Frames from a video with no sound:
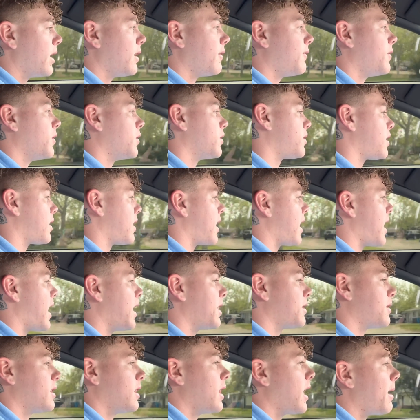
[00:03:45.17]
it feels like it
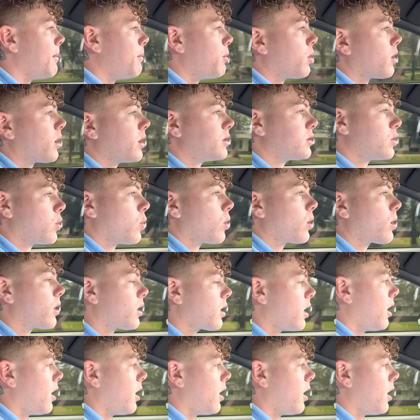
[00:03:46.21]
has a lot more torque.